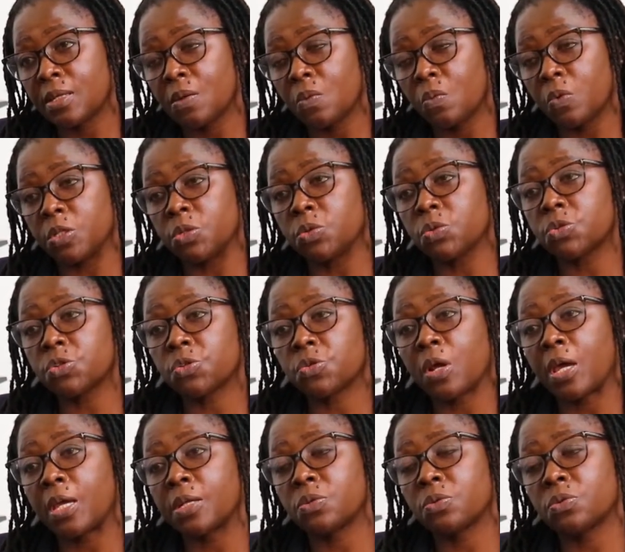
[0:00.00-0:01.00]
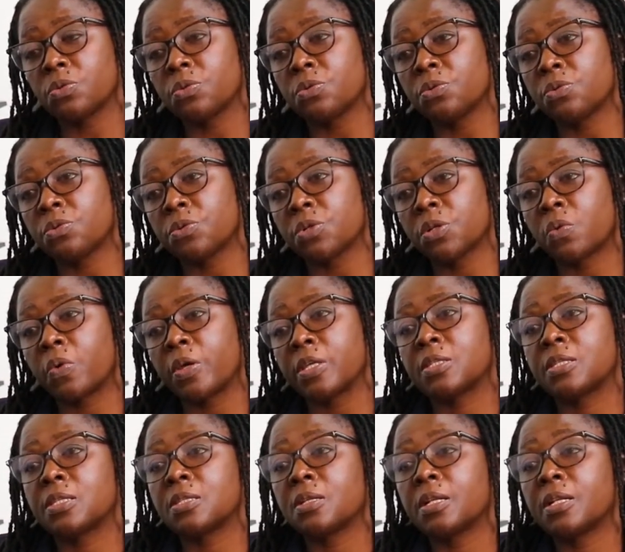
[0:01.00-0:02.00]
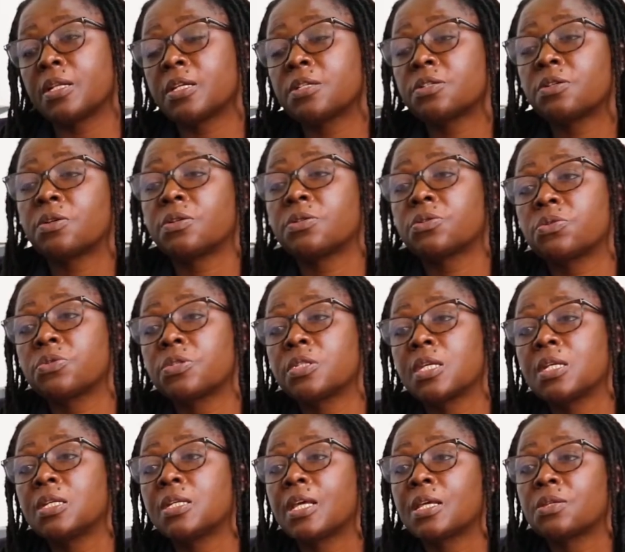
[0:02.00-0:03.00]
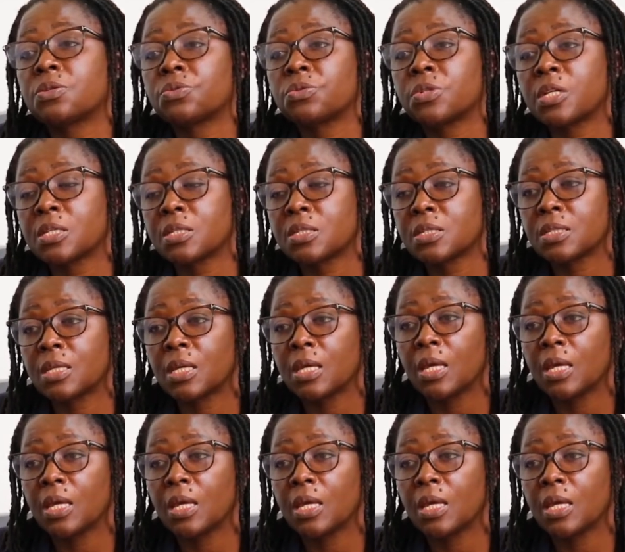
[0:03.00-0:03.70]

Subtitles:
We do try to request the lecturers to send their students